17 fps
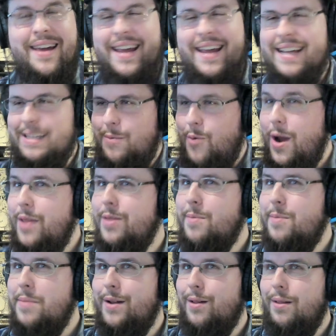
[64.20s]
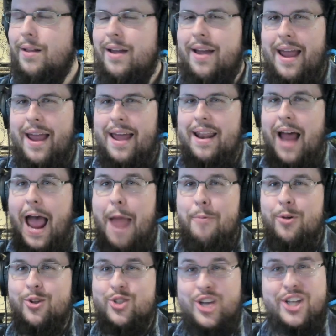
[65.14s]
is I'm right in the middle, and I
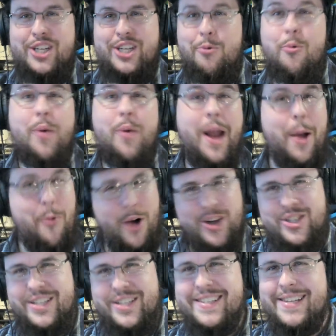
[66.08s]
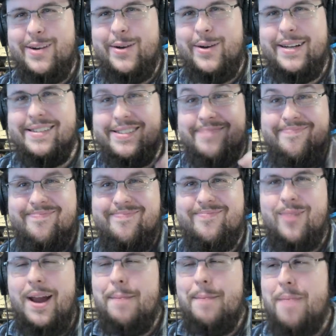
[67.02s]
will judge it when I watch the series.
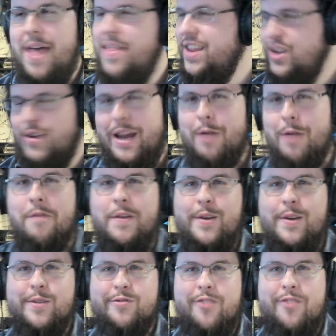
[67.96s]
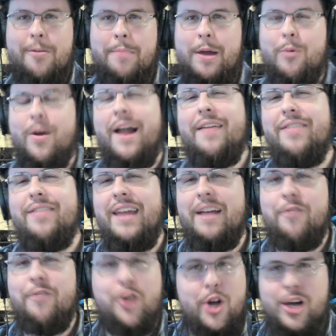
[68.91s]
Right? And then you'll get reviews from me, what I think
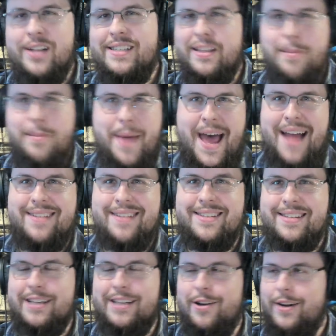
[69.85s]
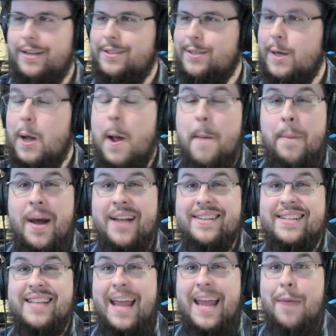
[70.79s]
of the goods and the bads in the series. But
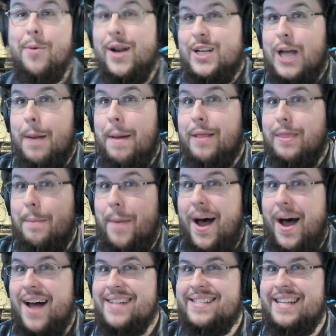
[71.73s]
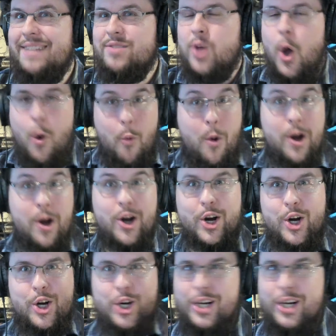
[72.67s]
today we're going to talk about the positives. What are
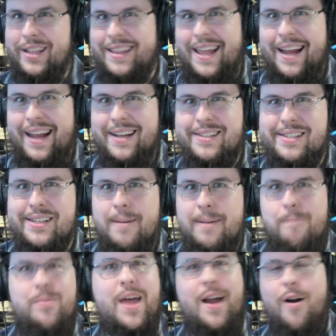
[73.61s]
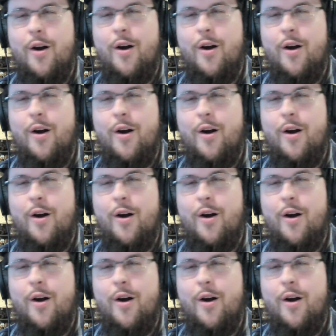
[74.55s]
good things that